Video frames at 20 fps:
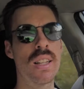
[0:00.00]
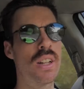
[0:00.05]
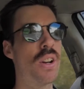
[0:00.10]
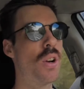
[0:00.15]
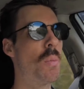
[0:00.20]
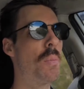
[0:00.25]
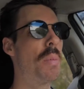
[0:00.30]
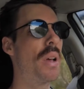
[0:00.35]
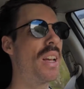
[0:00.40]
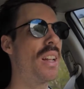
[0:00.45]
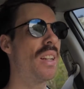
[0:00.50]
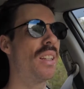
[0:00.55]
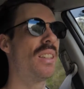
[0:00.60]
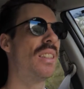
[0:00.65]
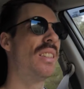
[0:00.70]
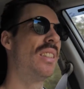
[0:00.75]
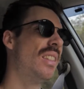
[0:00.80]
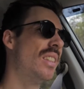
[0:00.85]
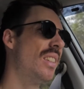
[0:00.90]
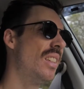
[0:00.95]
little bit,
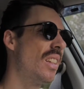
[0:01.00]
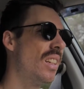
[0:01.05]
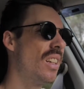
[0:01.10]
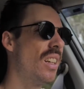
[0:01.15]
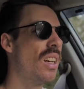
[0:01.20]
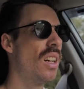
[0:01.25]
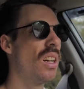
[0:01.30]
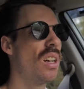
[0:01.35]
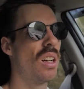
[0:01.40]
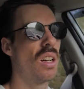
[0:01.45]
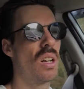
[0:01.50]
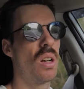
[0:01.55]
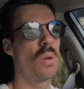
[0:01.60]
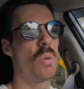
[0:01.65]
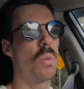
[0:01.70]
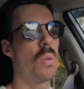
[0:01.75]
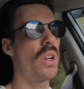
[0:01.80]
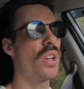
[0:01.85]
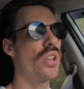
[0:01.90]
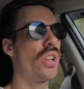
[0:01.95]

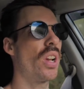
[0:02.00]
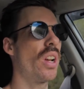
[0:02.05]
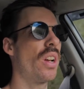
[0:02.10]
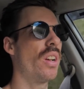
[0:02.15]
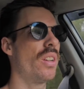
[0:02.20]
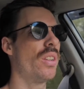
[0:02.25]
which